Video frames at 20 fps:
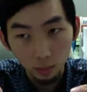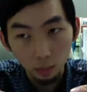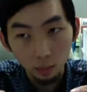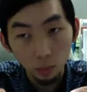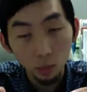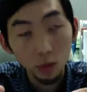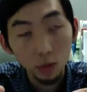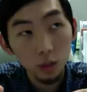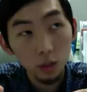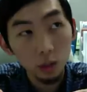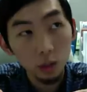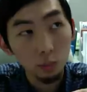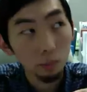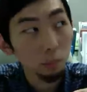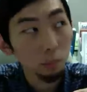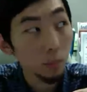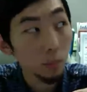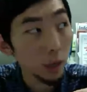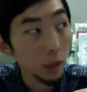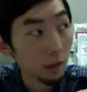What do
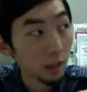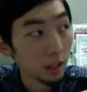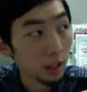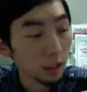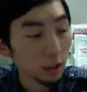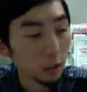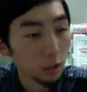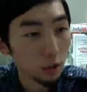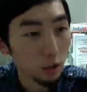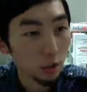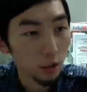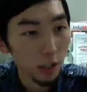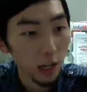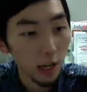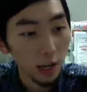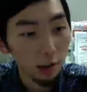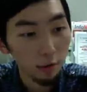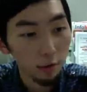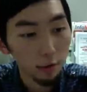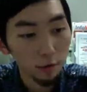berries usually
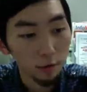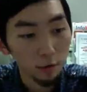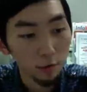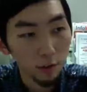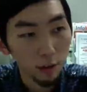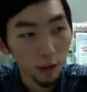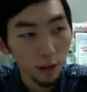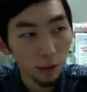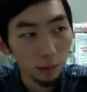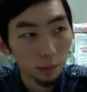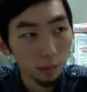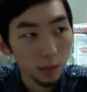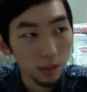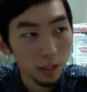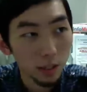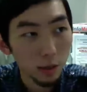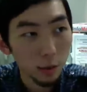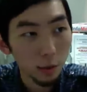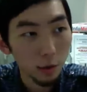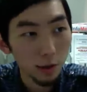have? Does
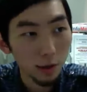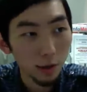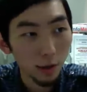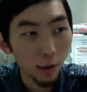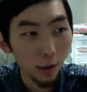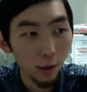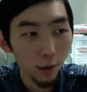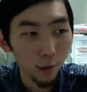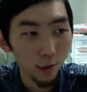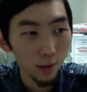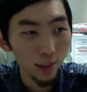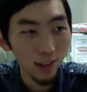anyone know?